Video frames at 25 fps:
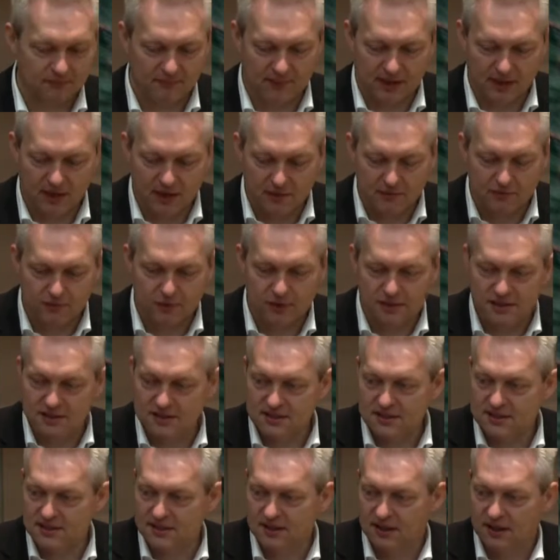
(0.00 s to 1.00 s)

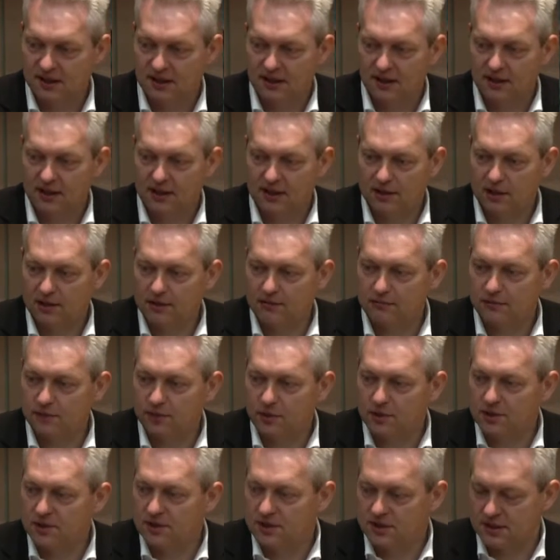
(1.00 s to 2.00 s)
conference, a lot of
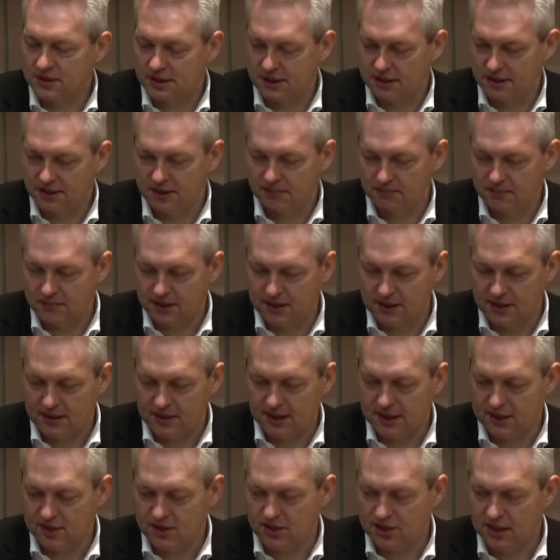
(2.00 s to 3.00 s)
good
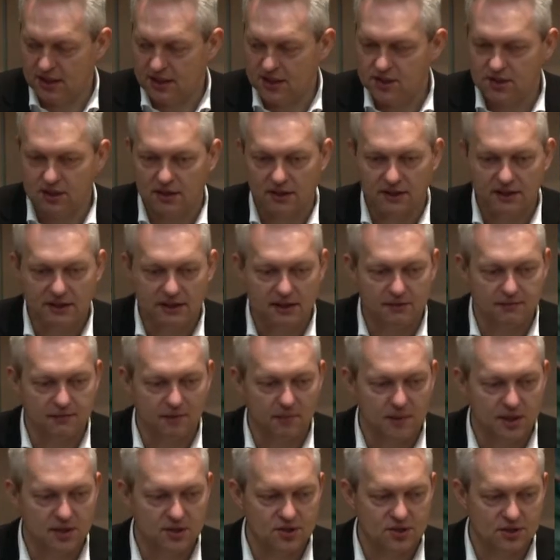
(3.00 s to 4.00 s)
exchange in
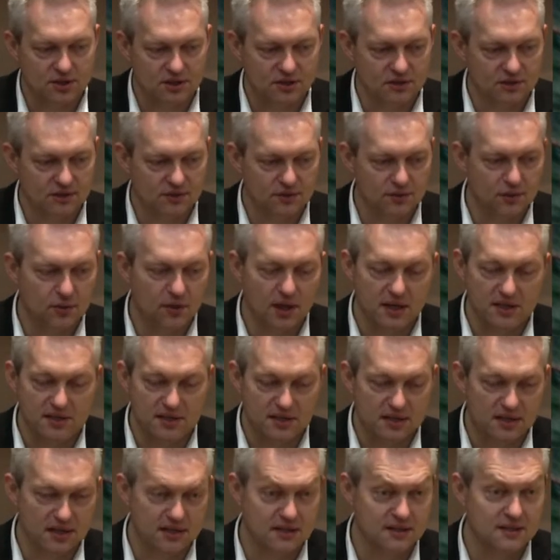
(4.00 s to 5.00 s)
information, new
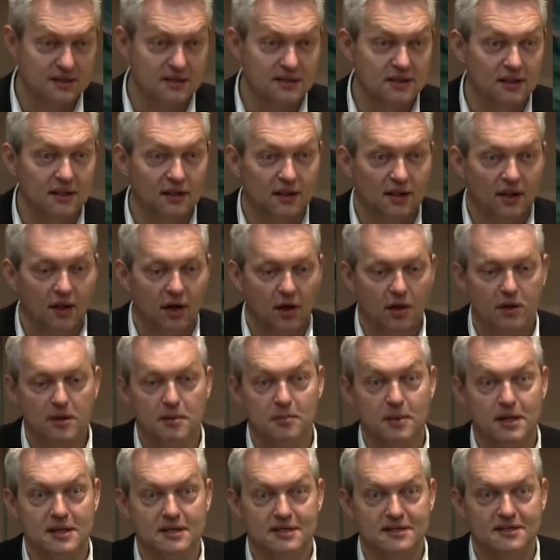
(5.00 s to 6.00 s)
ideas. All the
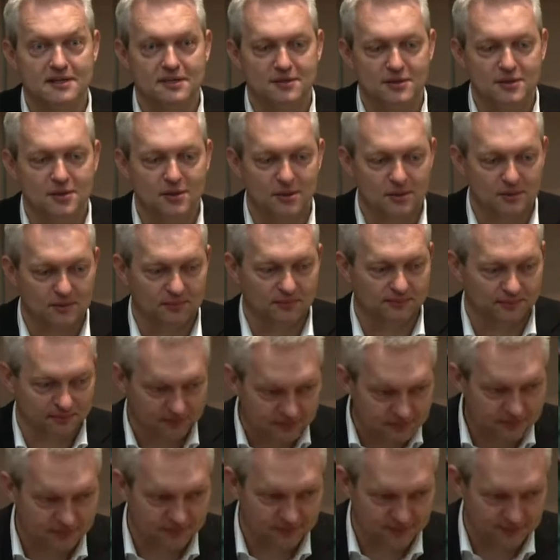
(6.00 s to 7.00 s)
best to you.
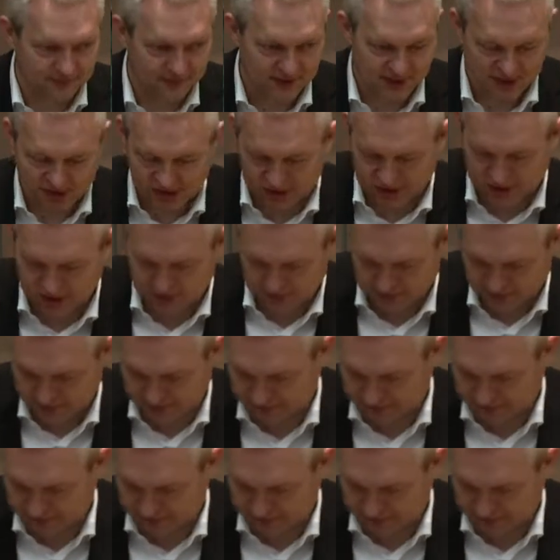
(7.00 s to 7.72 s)
Thank you.